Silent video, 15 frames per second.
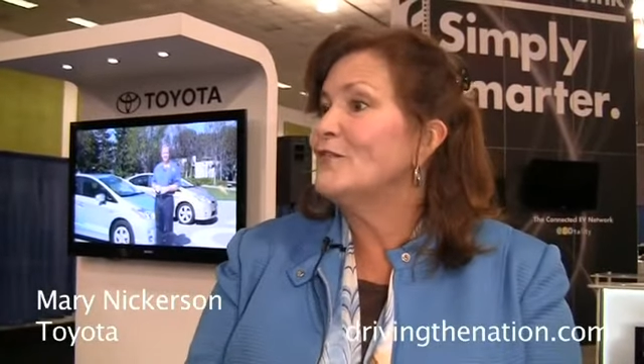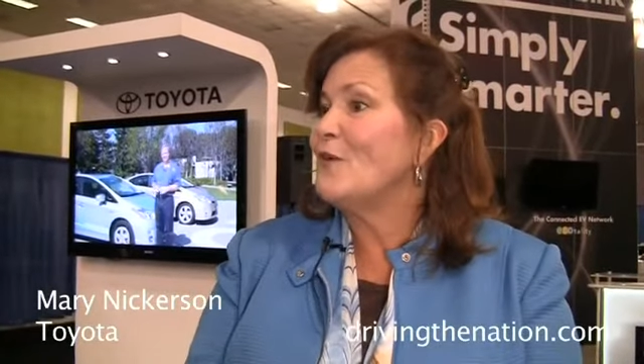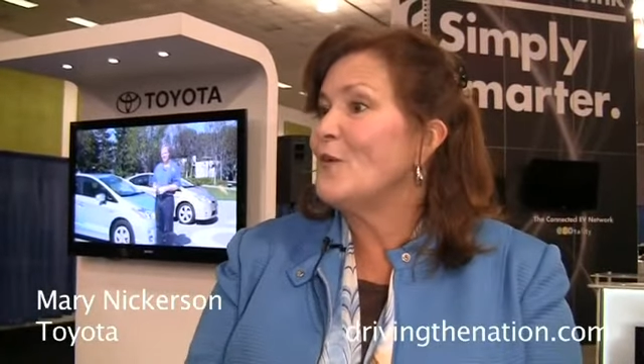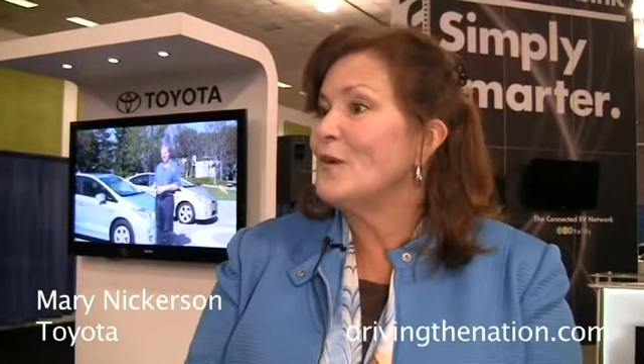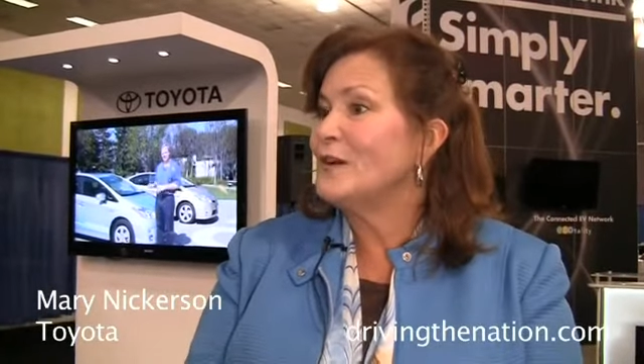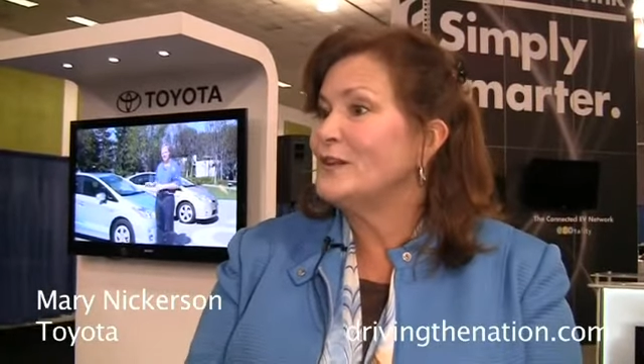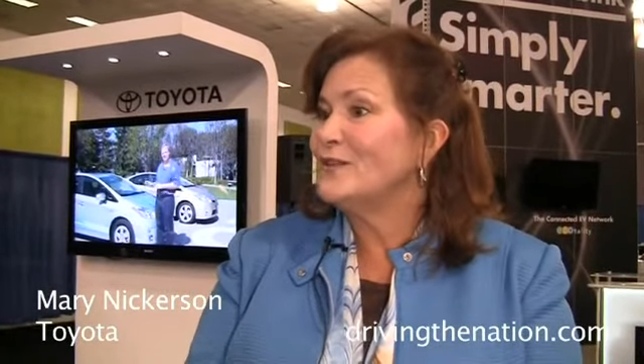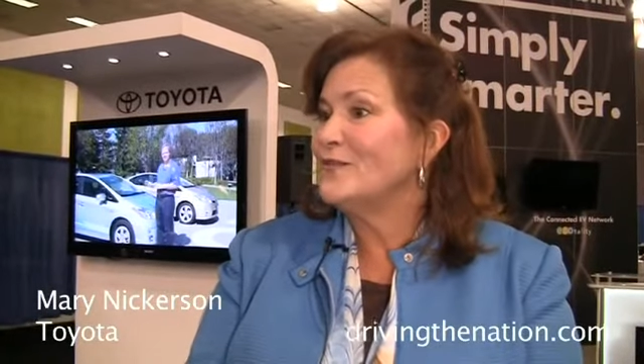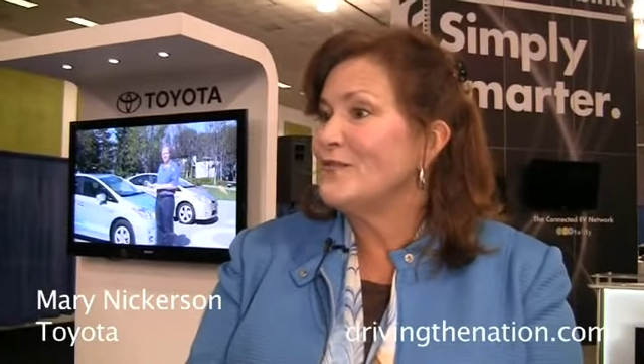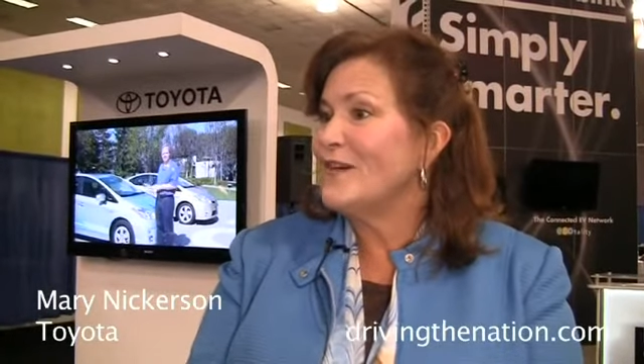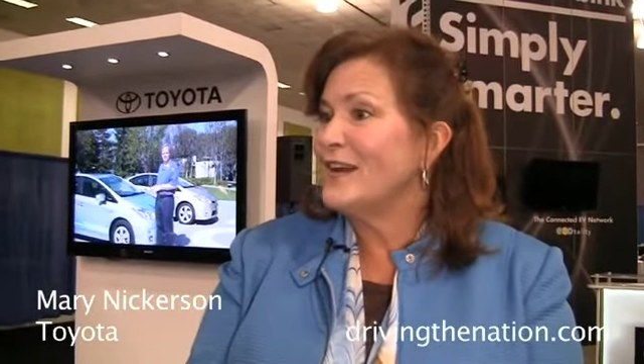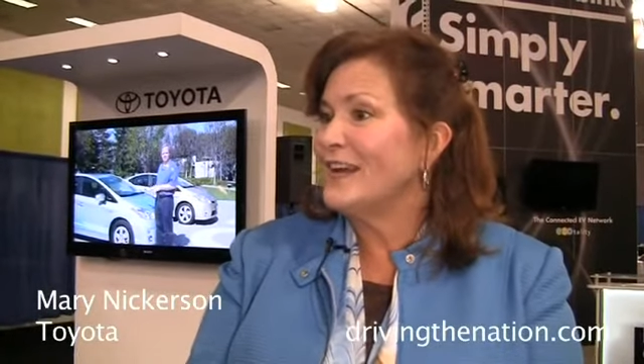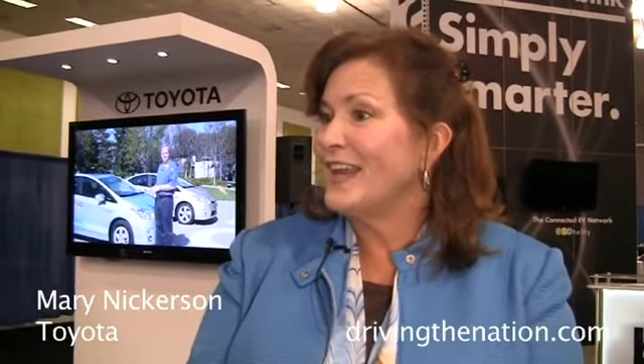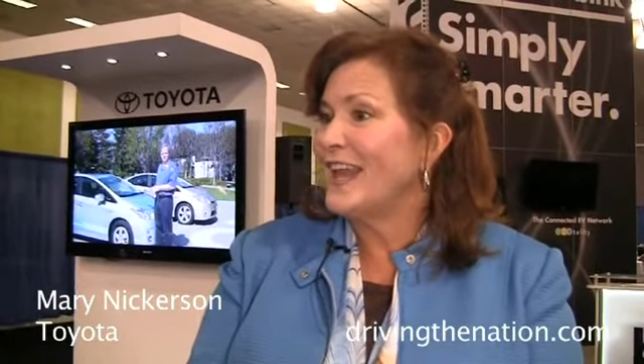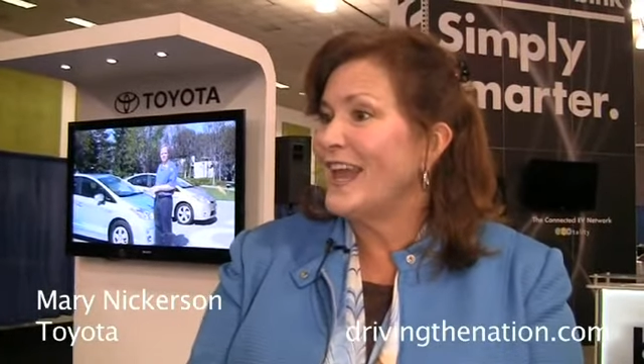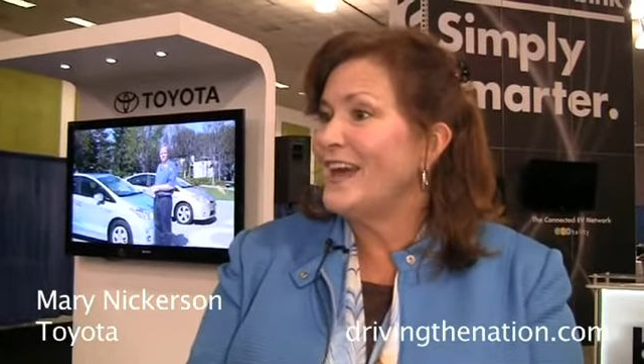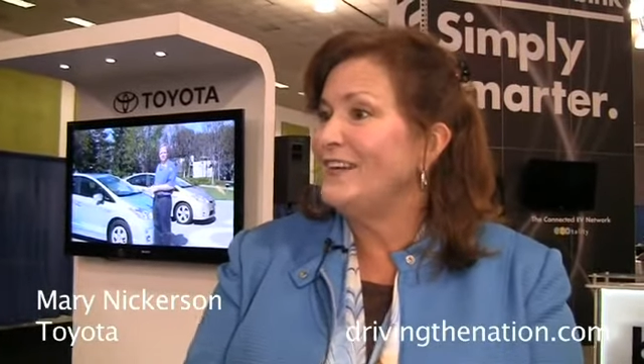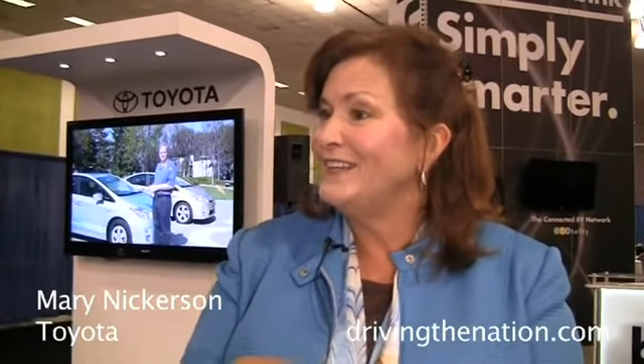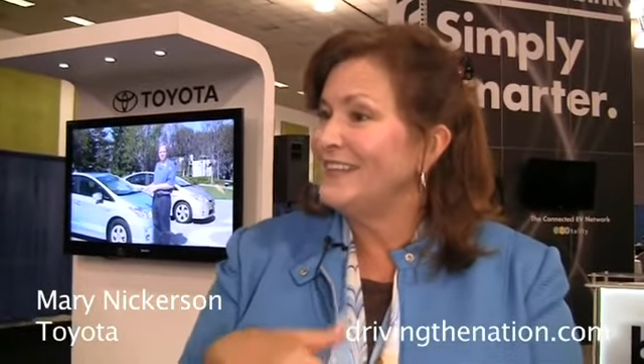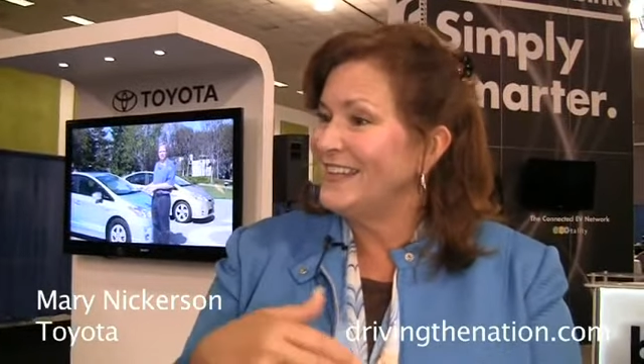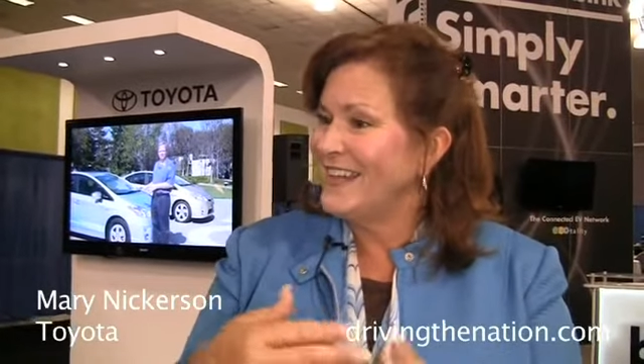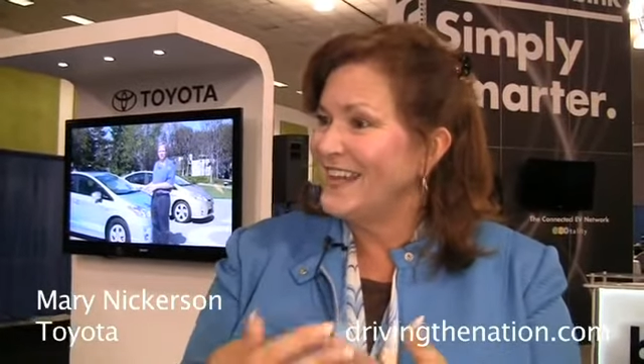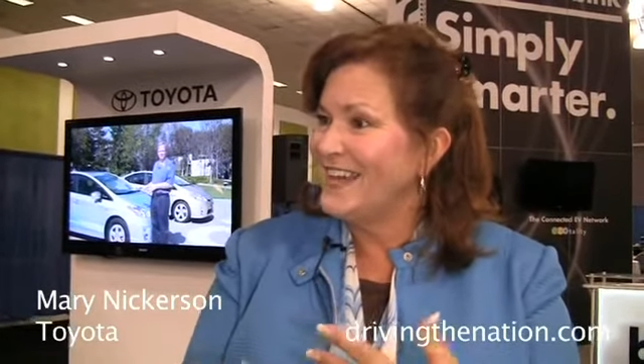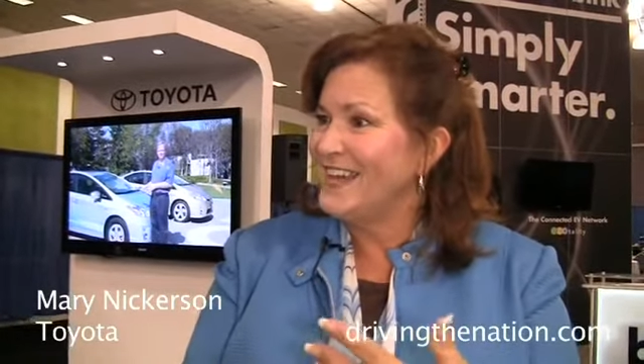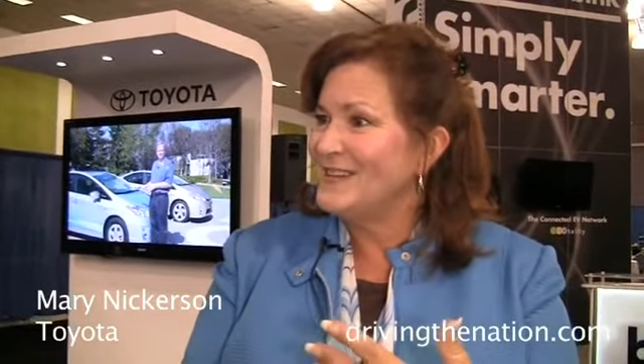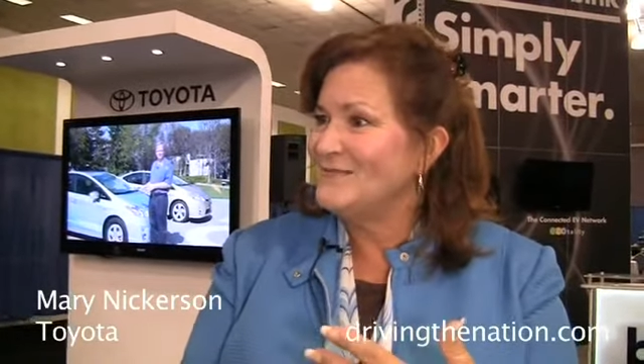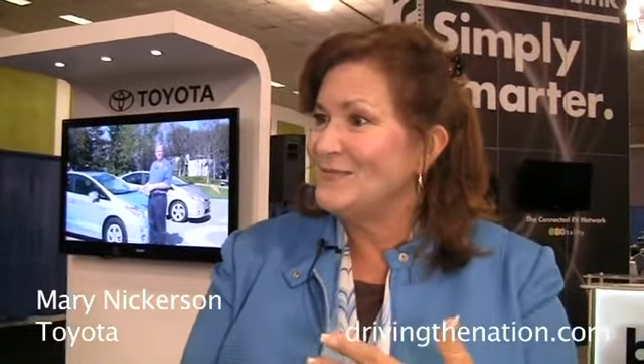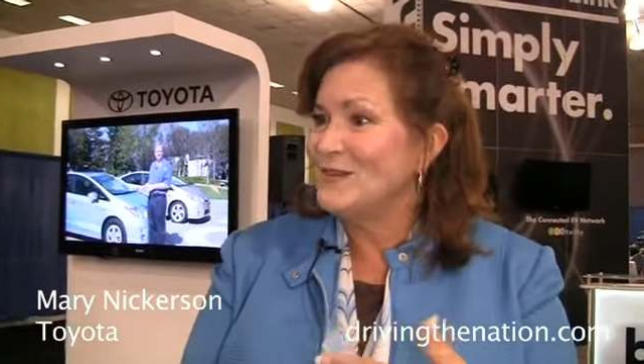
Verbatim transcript: forward to finding out um,